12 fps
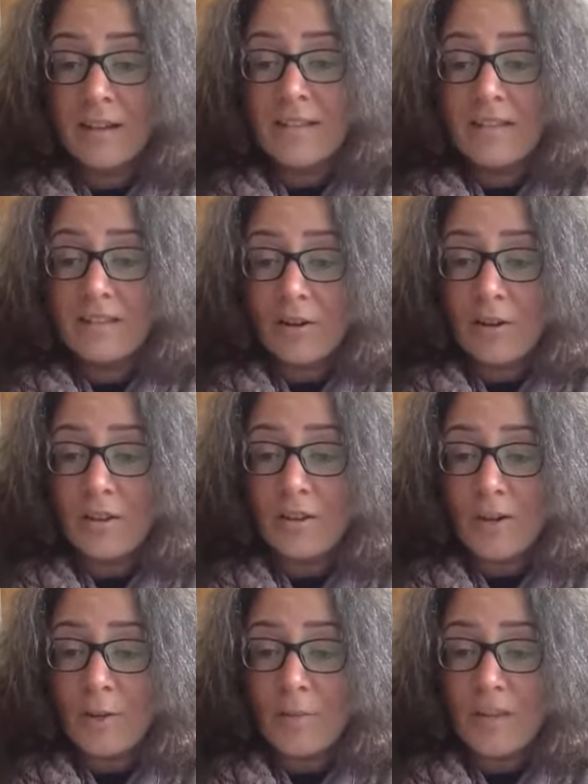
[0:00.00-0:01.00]
It's not going
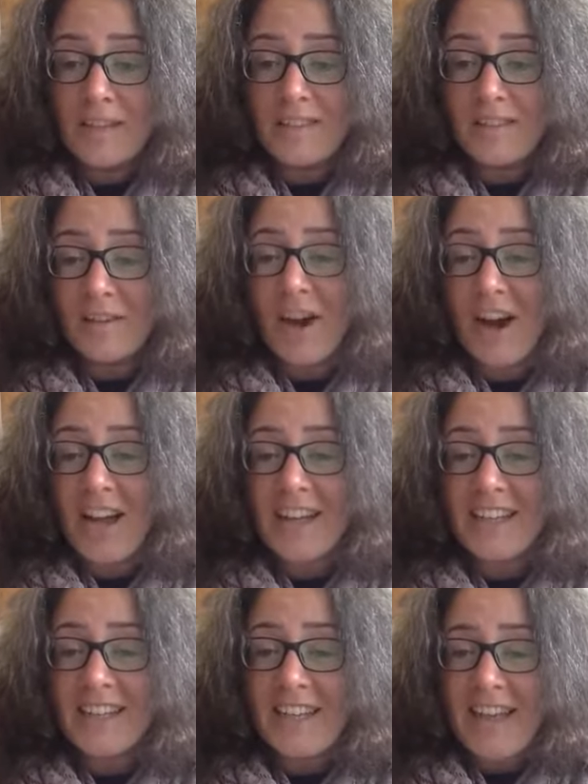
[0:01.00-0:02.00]
to come in. So
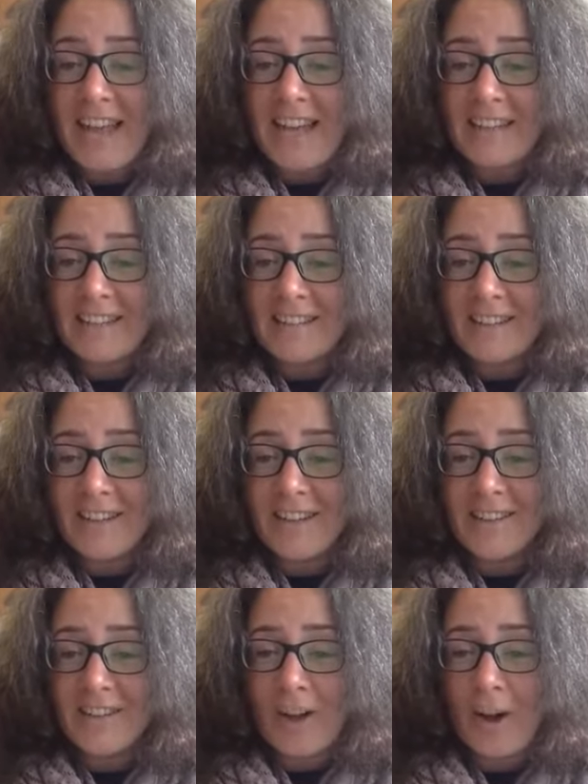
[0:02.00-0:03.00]
hi, Elaine. I'm going to like
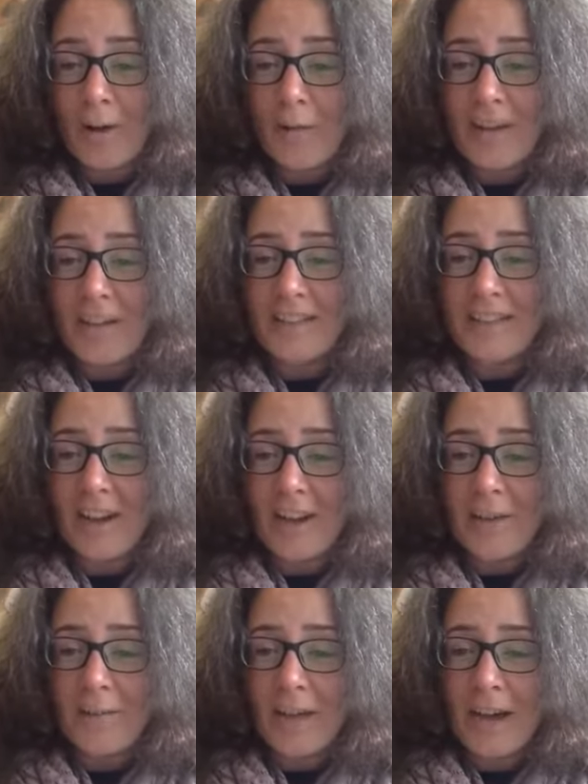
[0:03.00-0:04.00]
your comment.
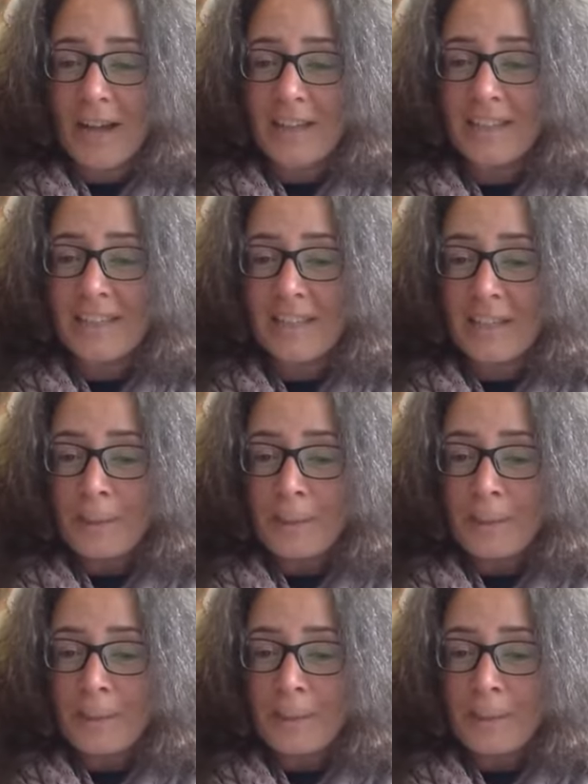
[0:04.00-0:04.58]
Hi, Mags.